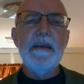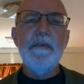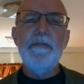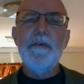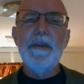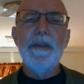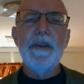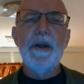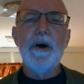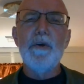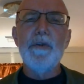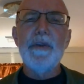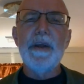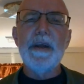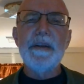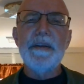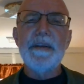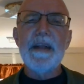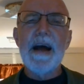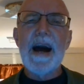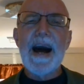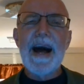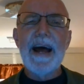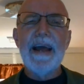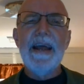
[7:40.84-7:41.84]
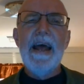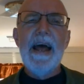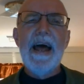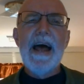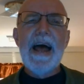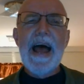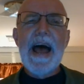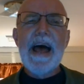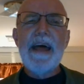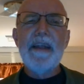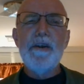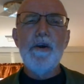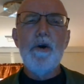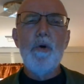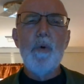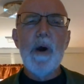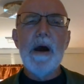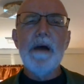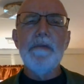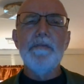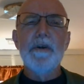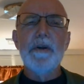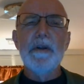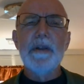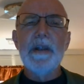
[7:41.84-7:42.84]
even though they die, and
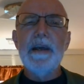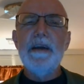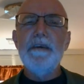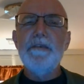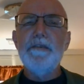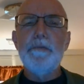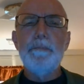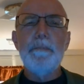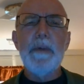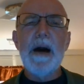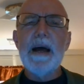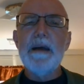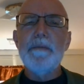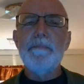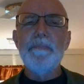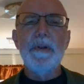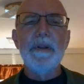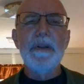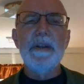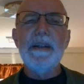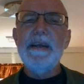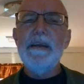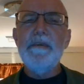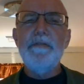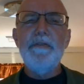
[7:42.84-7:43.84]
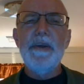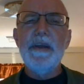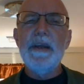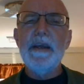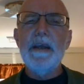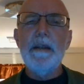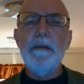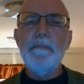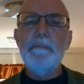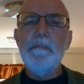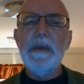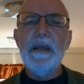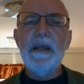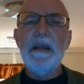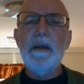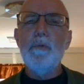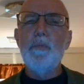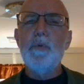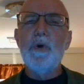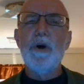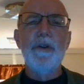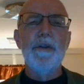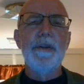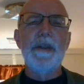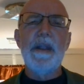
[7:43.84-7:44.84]
whoever lives by believing in me
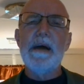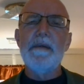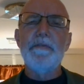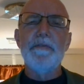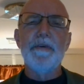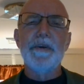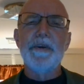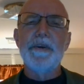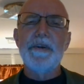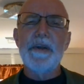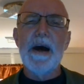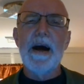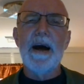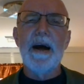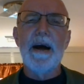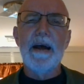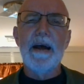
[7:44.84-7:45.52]
will never die.